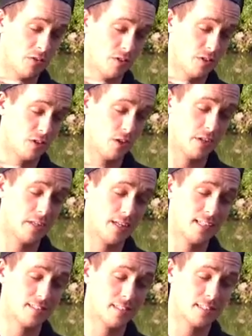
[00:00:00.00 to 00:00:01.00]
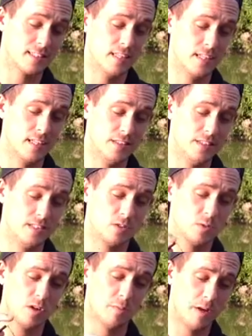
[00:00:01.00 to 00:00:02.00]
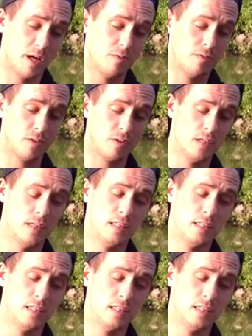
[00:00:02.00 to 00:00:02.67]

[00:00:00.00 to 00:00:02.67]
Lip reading: than solid elastics. This is quite powerful.